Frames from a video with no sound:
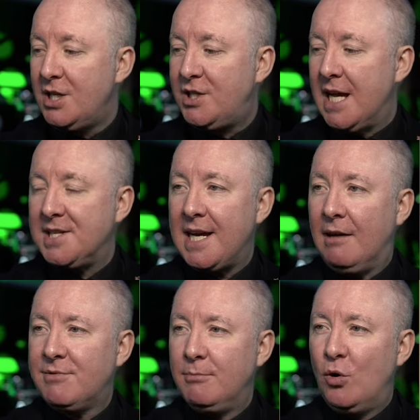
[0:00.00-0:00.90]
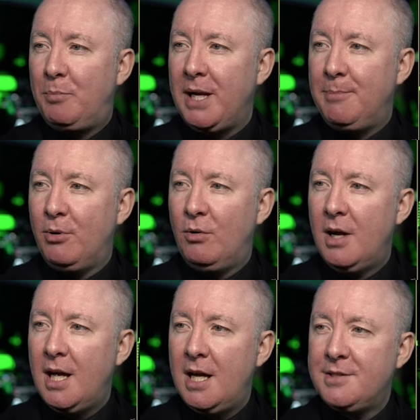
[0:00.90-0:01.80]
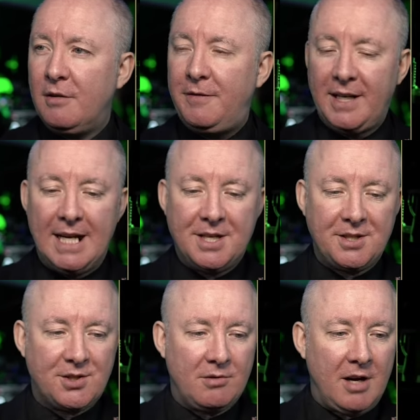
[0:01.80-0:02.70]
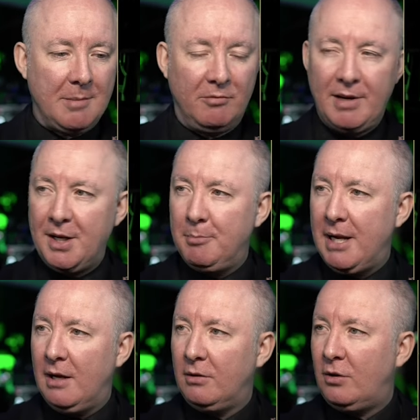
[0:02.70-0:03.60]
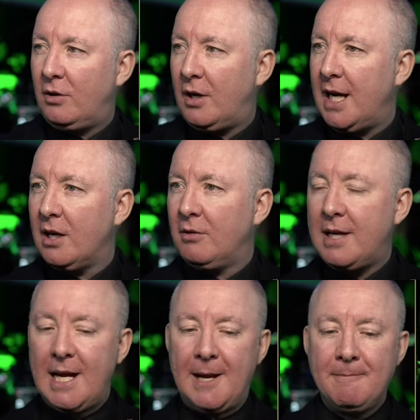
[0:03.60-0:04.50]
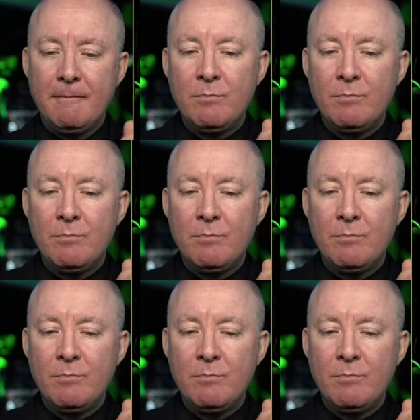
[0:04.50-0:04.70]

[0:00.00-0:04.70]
shares it out to more people, and don't forget to subscribe and ring the bell. All right, okay.